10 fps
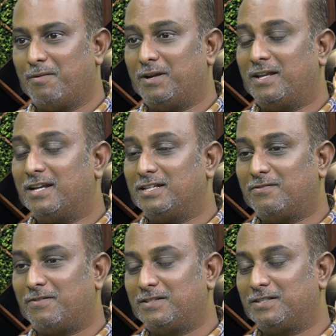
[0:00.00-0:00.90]
But that is
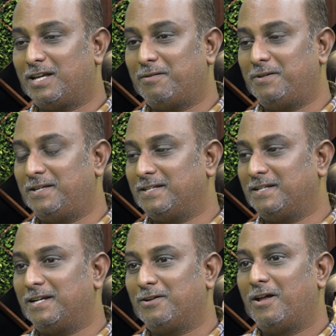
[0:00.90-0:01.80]
the first time he
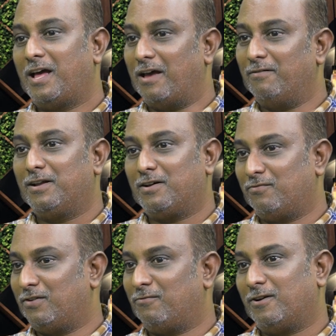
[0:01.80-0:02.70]
said that I will come
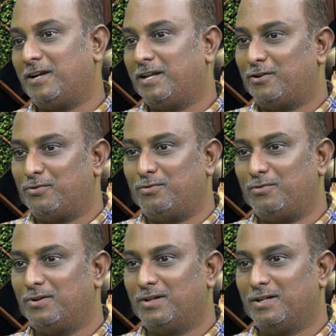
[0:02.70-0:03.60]
for one day
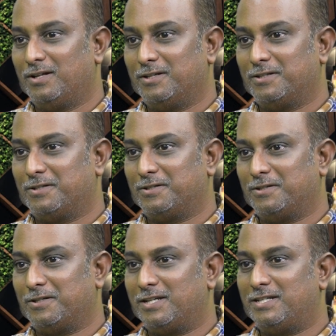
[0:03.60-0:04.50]
to
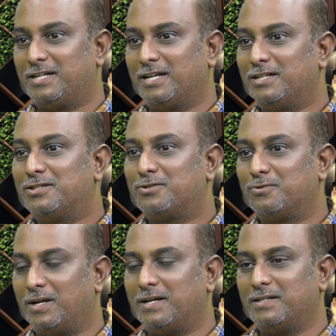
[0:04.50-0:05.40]
Rishikesh
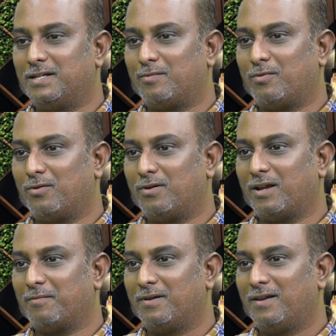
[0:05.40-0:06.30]
to attend that program.